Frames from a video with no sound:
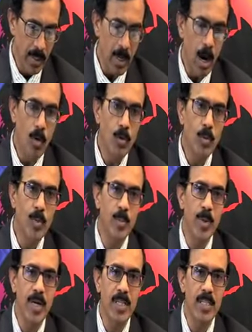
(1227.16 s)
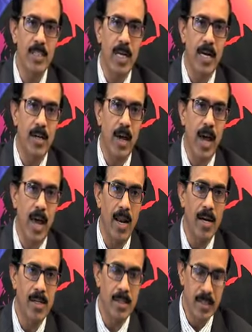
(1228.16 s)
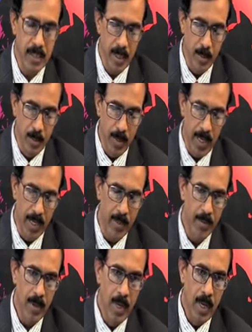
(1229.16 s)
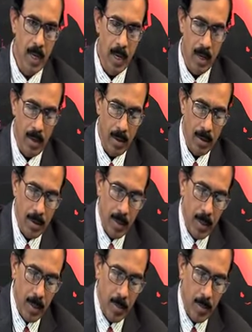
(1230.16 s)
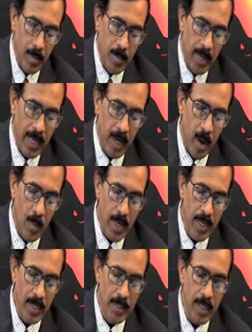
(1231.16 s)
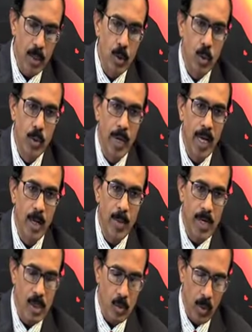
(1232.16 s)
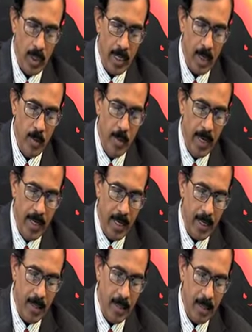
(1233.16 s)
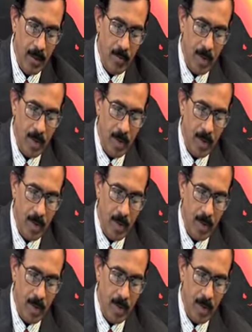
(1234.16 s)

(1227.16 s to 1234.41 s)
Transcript: Then how to prepare this tetrahalide? Simply by combining the two elements one can make it.